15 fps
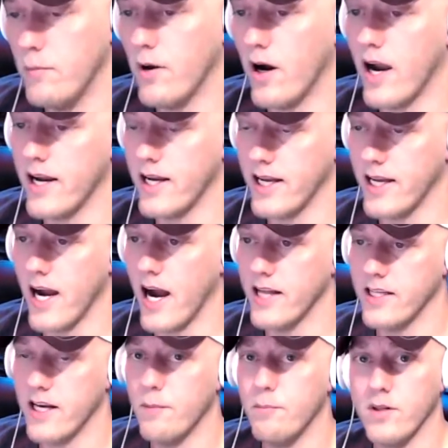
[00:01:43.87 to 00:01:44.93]
behind a guy
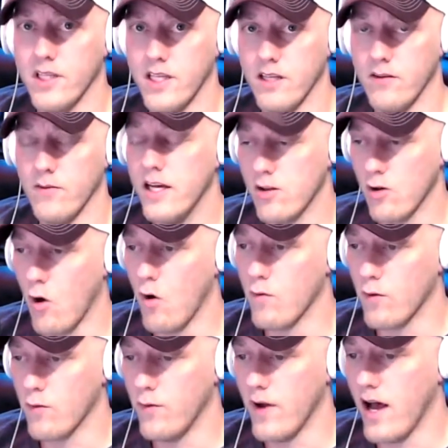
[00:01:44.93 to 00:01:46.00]
that I believe is
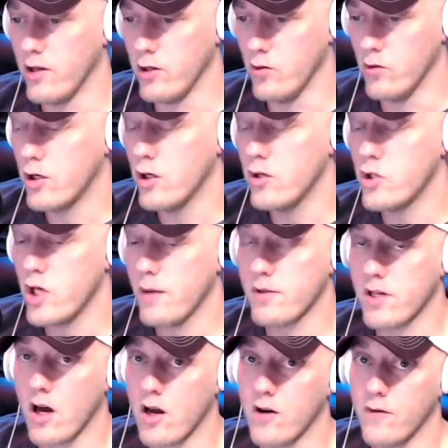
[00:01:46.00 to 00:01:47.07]
overvalued. Could
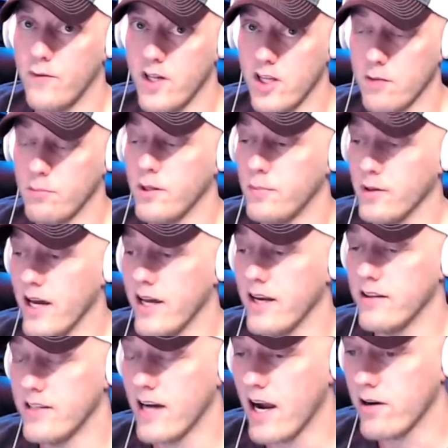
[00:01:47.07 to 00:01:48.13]
James Conner feasibly play
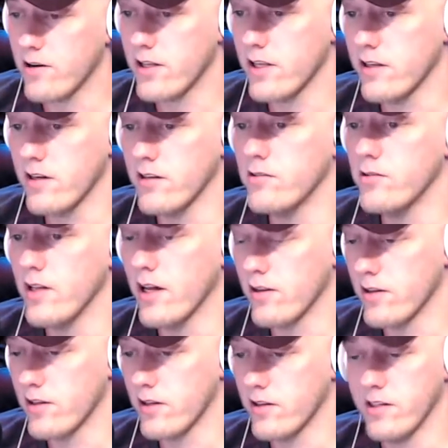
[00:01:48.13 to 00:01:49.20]
an entire season in
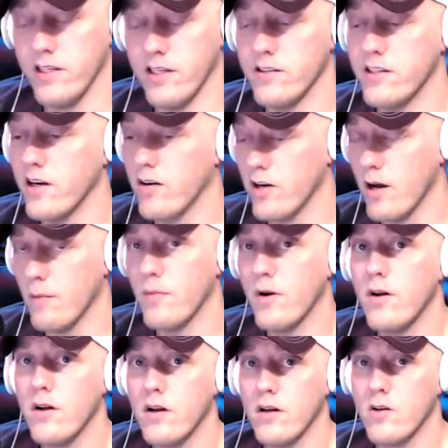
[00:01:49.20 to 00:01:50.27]
2016 and tear it up?
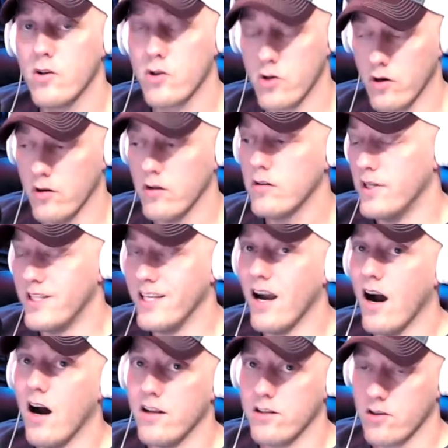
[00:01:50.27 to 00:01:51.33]
Sure, but the
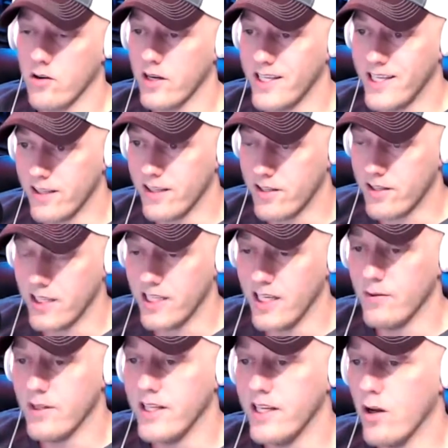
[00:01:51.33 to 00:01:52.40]
odds are against it
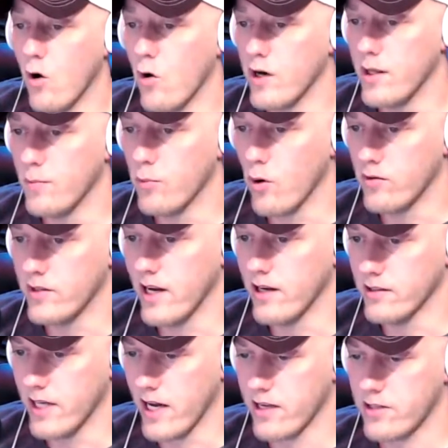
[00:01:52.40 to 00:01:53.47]
given he already broke
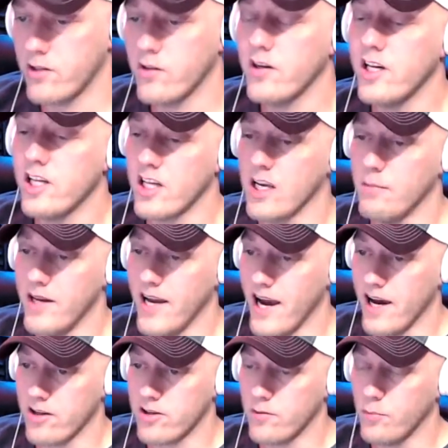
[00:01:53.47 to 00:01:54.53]
down last year. He's going to be
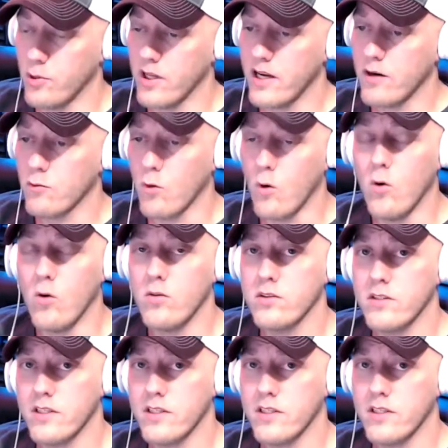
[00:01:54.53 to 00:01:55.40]
asked to play a role